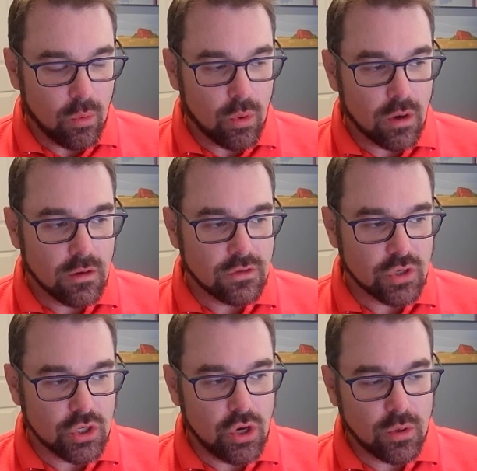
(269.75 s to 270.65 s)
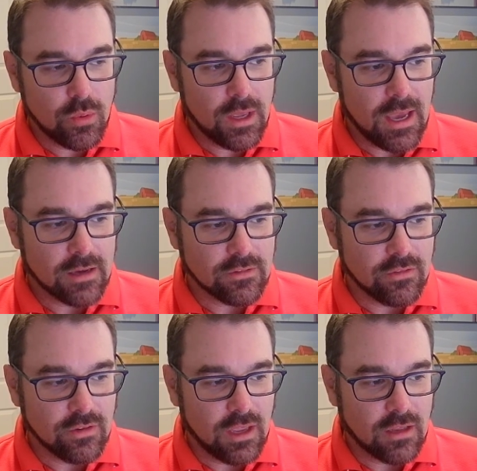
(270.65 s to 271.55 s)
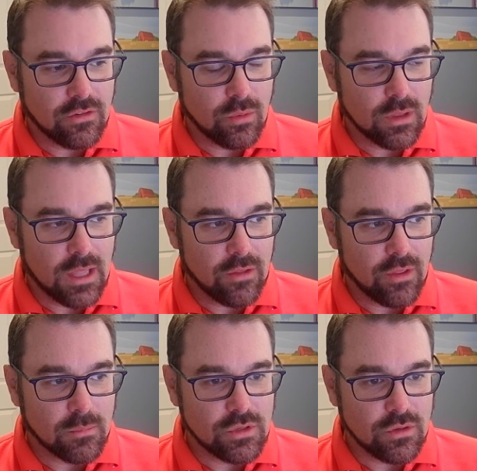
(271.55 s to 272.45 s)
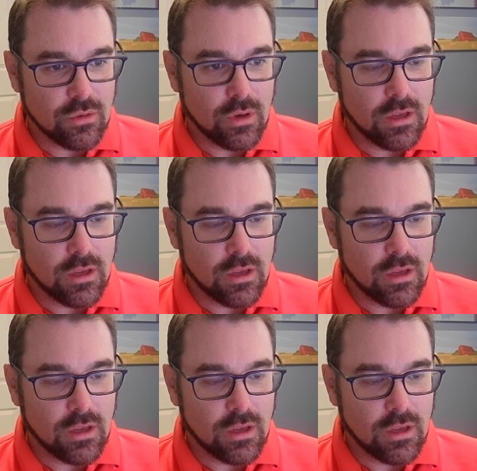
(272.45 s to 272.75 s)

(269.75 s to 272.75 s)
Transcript: or turn on quick access again to allow them to